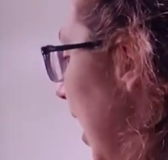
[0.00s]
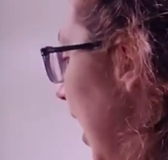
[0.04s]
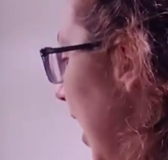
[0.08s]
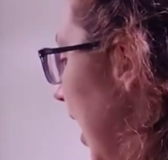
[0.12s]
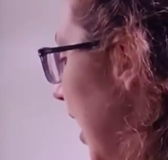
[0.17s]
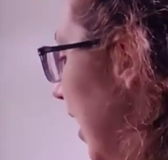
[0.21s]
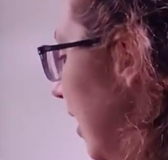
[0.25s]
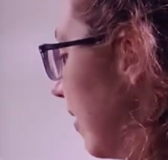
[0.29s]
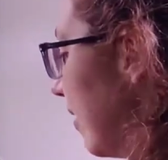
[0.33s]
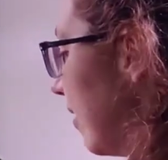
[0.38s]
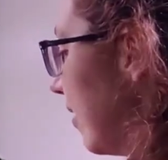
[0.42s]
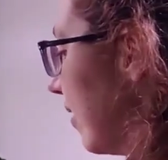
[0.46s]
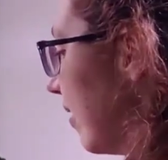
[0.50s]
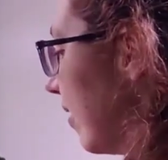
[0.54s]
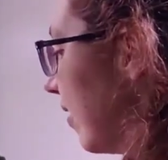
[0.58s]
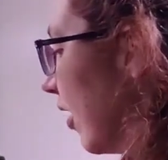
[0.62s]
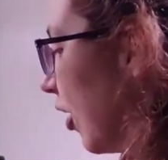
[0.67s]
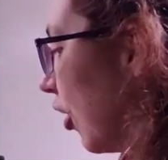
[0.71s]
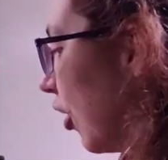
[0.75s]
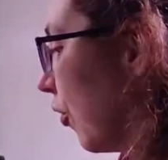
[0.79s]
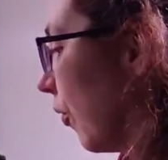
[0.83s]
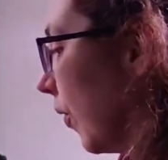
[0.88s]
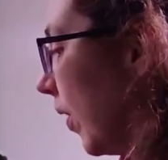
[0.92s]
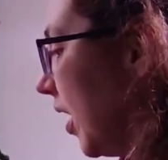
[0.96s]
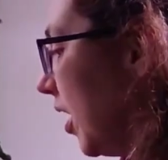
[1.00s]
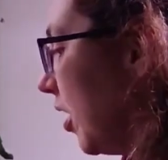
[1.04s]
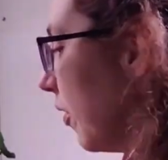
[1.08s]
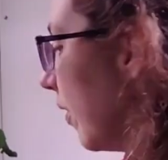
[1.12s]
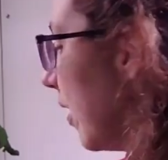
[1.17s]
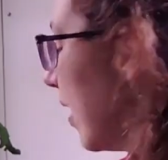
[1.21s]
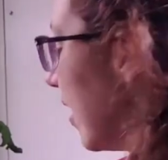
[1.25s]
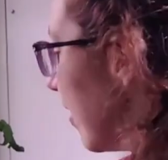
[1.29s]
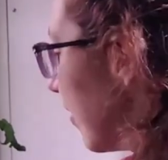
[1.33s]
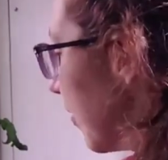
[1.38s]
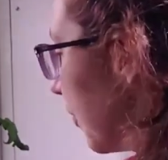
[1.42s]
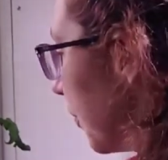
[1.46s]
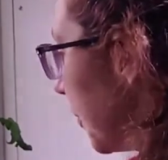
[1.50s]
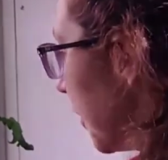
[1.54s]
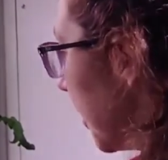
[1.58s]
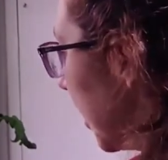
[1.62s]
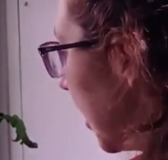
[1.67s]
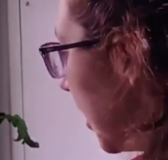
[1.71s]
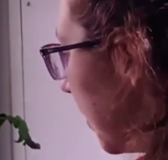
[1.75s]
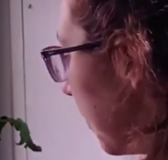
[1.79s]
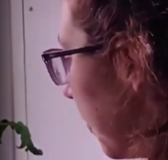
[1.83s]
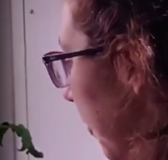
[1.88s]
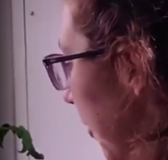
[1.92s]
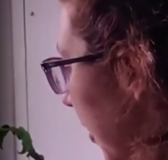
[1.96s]
The greenery is
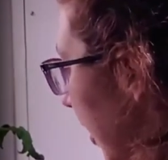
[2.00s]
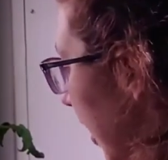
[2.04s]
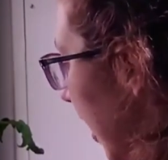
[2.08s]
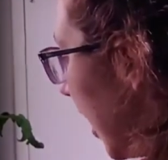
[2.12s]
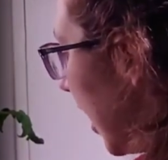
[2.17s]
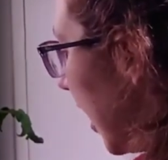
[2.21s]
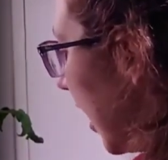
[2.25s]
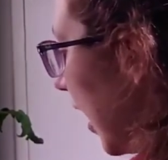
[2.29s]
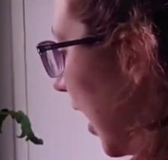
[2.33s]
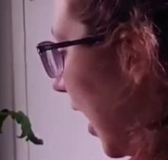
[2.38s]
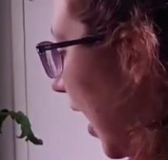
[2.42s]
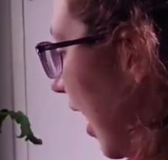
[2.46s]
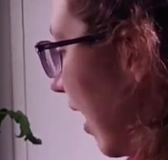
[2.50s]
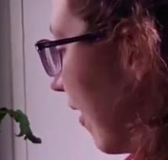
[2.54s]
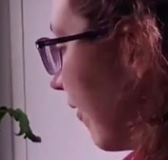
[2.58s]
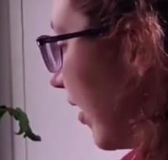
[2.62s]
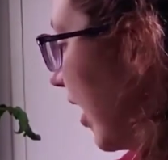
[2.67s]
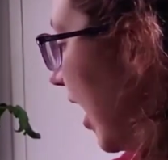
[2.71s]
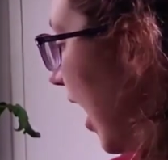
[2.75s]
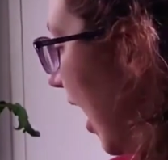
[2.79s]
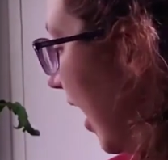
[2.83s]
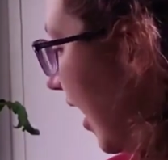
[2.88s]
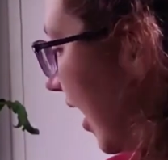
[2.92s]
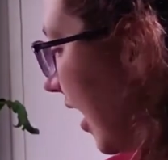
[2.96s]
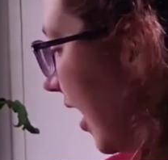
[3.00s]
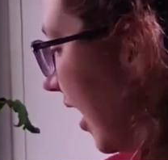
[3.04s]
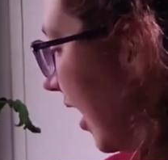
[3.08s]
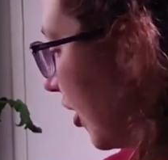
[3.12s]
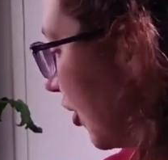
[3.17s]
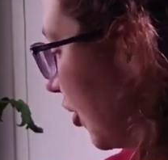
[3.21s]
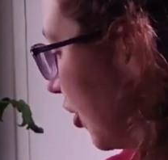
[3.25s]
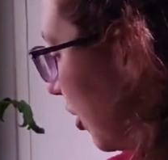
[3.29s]
really pretty. I haven't had any